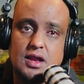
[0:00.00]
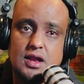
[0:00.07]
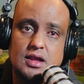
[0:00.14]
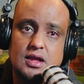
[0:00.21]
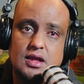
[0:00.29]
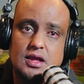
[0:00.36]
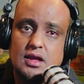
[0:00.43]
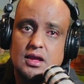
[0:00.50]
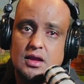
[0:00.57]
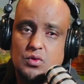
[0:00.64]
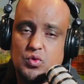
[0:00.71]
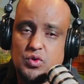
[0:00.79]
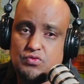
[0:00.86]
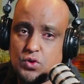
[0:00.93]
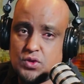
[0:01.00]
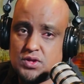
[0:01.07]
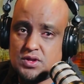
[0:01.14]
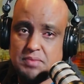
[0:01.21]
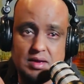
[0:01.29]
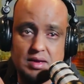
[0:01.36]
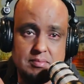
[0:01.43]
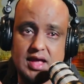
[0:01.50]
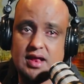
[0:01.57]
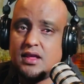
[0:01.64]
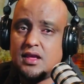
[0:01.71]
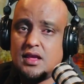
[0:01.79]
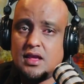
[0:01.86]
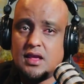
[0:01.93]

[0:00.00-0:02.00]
and we fought the big men